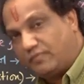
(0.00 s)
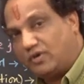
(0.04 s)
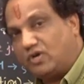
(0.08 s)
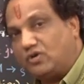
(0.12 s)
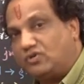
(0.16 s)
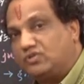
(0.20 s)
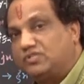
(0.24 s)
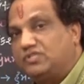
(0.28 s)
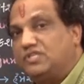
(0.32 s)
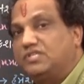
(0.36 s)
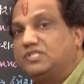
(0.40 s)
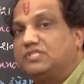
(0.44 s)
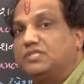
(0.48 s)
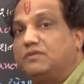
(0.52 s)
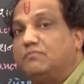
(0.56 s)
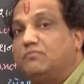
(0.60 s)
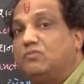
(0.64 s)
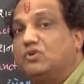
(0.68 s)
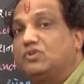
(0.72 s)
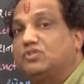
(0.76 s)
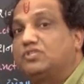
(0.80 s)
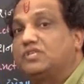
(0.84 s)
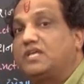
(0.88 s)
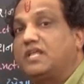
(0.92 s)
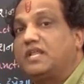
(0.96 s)
because these
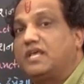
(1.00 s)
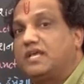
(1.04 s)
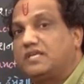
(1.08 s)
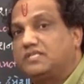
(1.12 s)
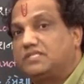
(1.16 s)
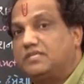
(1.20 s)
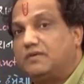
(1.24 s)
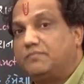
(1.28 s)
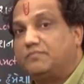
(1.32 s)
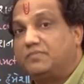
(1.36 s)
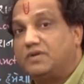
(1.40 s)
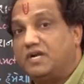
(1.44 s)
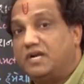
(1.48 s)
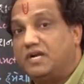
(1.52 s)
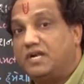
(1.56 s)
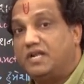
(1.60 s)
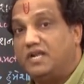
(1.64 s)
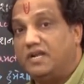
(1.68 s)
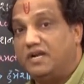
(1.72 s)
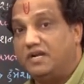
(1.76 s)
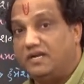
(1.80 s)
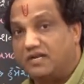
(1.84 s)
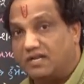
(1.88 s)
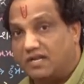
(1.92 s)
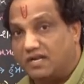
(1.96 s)
symbols are accepted
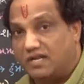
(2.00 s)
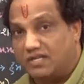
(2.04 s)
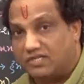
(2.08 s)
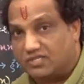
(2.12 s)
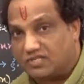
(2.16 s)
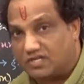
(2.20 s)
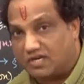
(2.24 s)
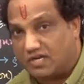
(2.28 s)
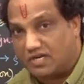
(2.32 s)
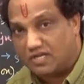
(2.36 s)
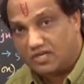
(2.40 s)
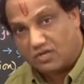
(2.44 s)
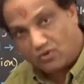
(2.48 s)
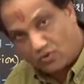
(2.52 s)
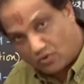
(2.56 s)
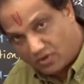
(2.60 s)
internationally.